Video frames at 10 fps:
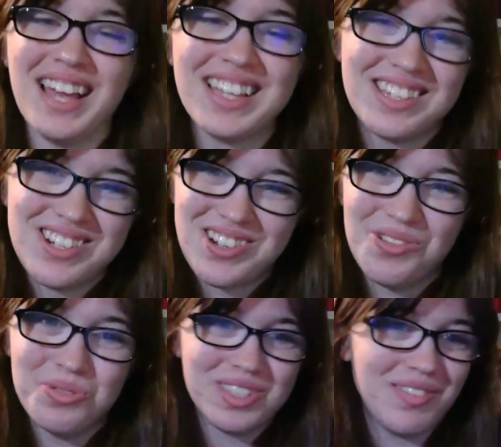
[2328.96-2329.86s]
like the
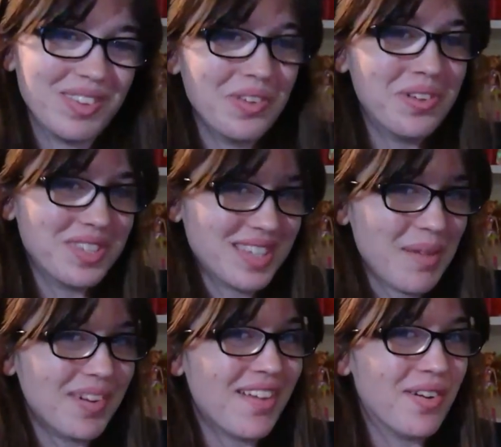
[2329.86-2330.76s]
shoes, even though they're the
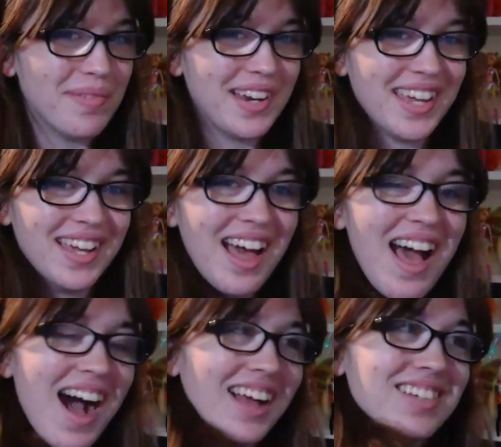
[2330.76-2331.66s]
same on everybody.
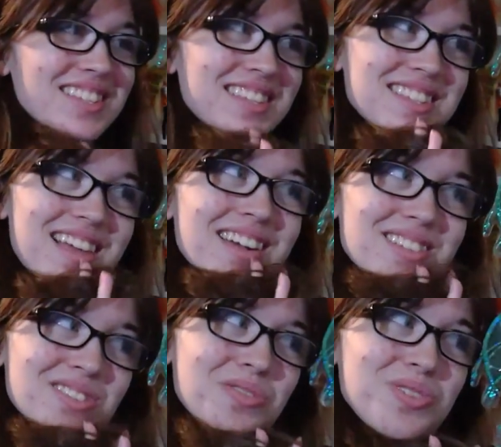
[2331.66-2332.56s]
I just, this line
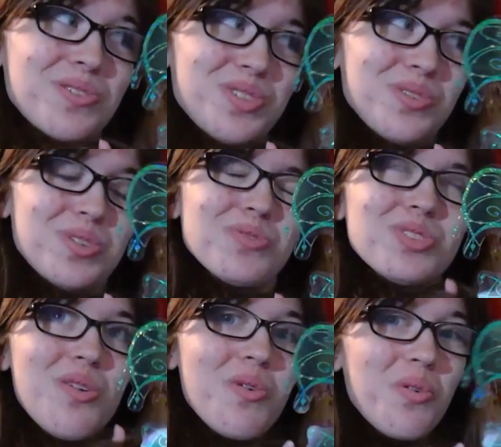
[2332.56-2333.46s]
is so, so, so, so,
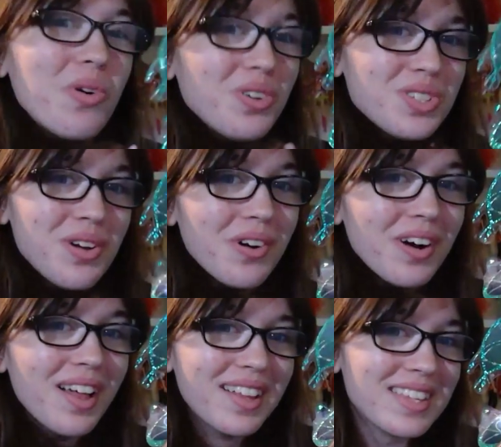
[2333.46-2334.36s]
so cool. So
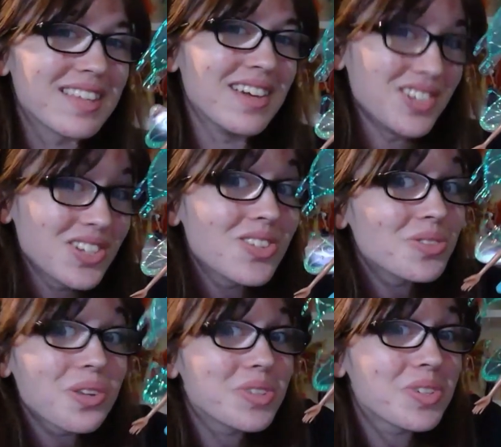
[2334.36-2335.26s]
this Aisha is so,
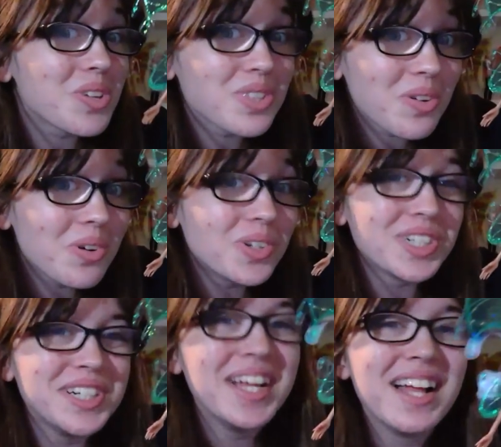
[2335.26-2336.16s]
so, so, so, so
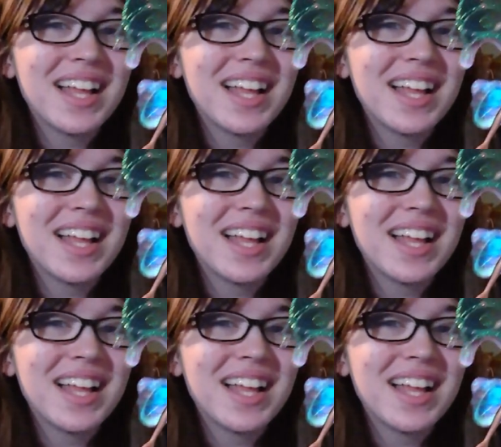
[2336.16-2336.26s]
cool.